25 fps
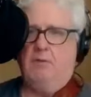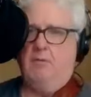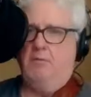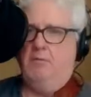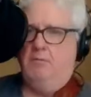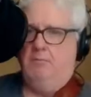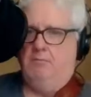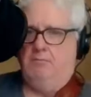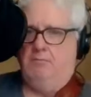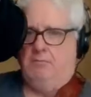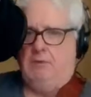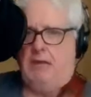
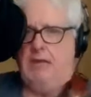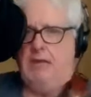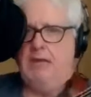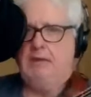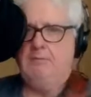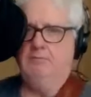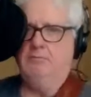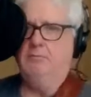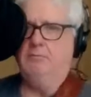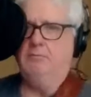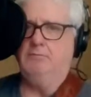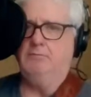so
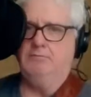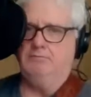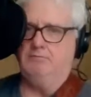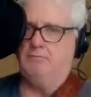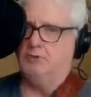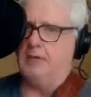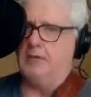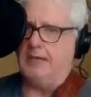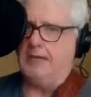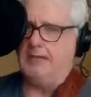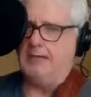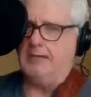I
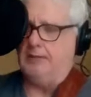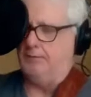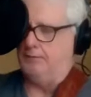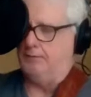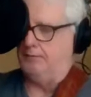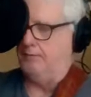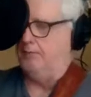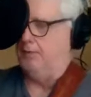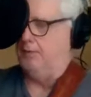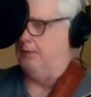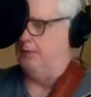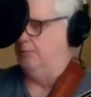will try
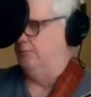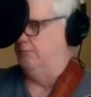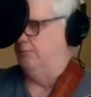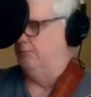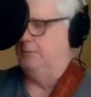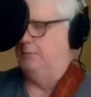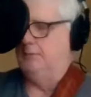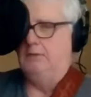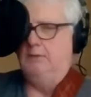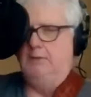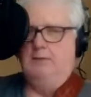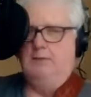to get through it.